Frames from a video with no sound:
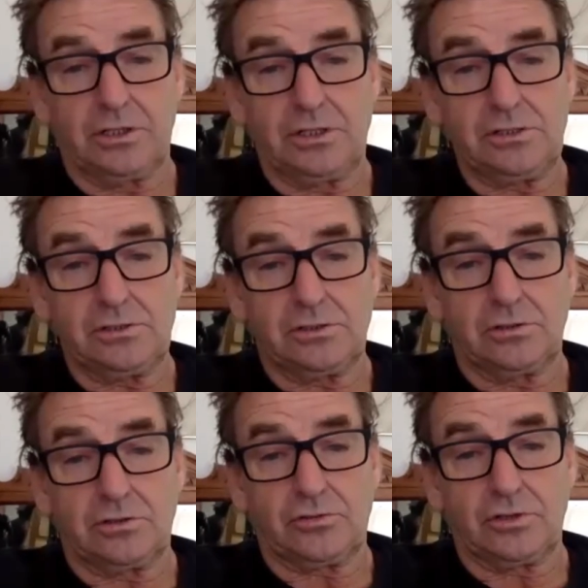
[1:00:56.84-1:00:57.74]
years,
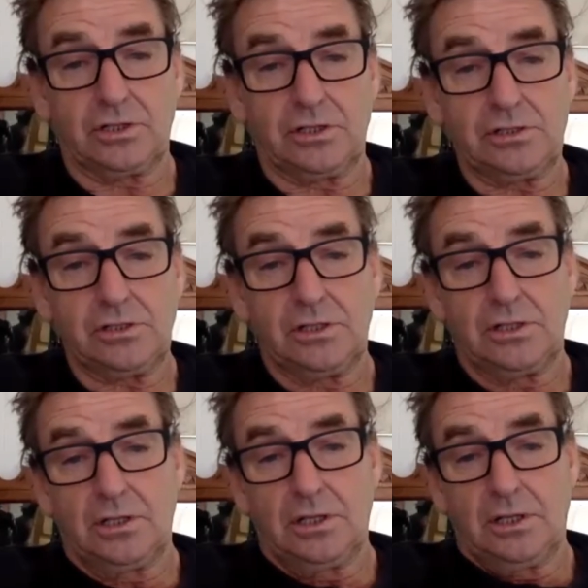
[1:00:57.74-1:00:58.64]
2 to 3 years.
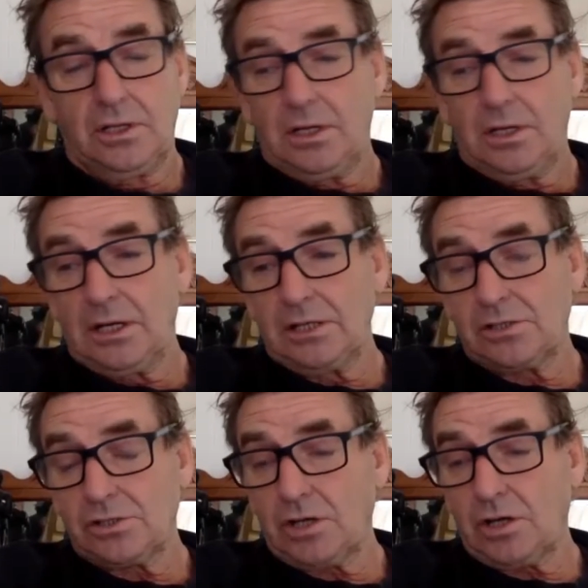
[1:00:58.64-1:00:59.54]
And
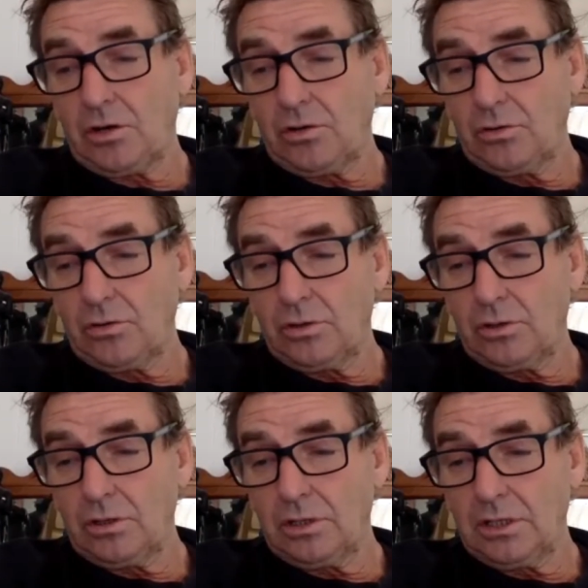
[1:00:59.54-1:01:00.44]
so
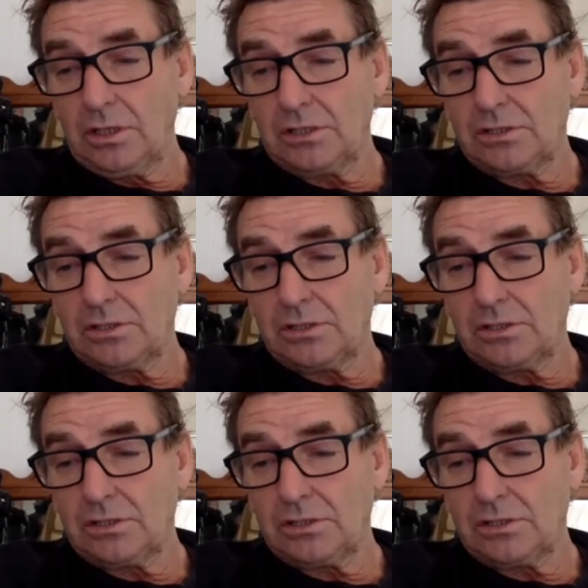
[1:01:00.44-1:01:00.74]
it